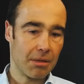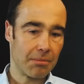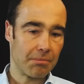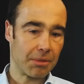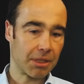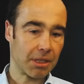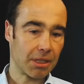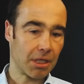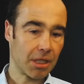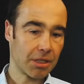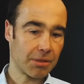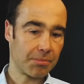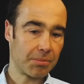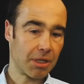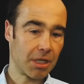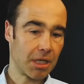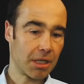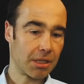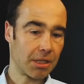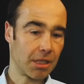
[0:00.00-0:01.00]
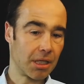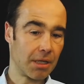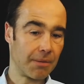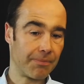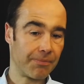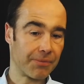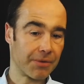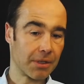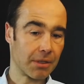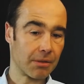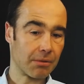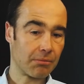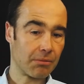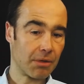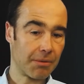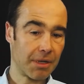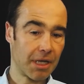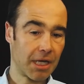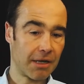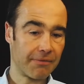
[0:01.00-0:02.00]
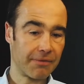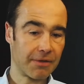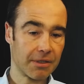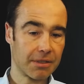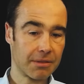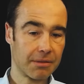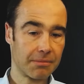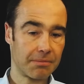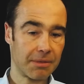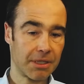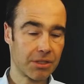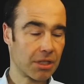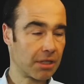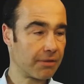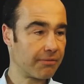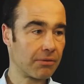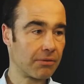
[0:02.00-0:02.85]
but another part where we have, especially